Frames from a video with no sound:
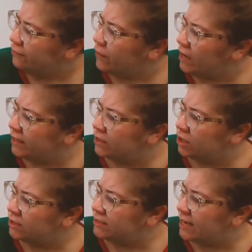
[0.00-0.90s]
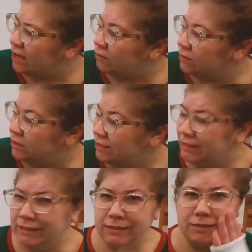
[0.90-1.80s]
Froggy looked down.
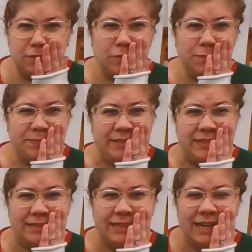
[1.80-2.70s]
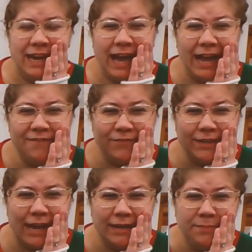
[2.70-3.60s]
Oops! I
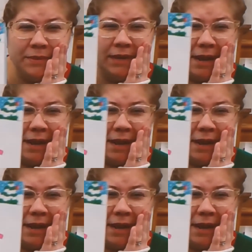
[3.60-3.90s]
forgot to put